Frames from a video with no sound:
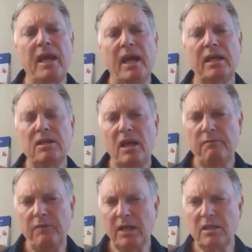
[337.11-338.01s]
And
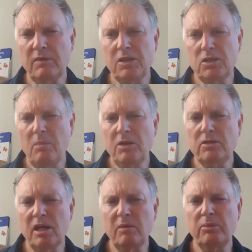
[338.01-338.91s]
effectively,
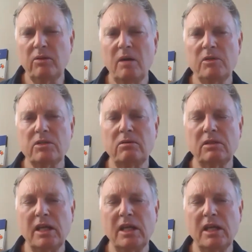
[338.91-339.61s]
geometry at a primary school